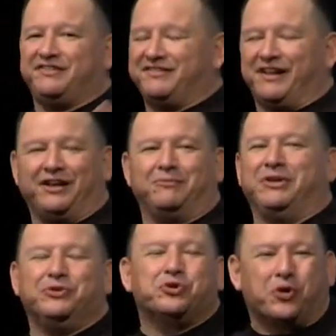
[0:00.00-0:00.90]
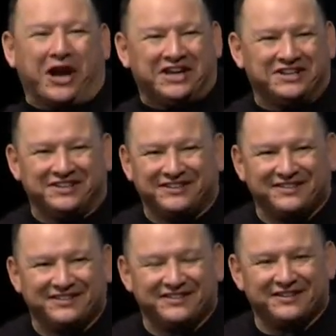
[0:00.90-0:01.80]
that's not gonna be Ukraine,
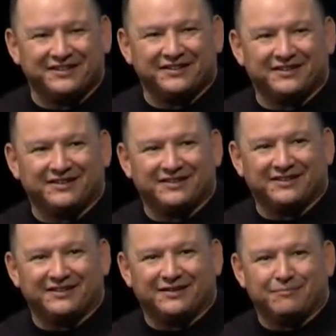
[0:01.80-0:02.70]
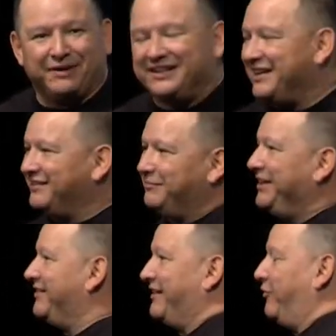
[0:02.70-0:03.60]
but it doesn't mean
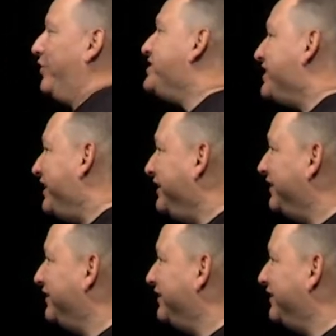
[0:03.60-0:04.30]
it's not risky.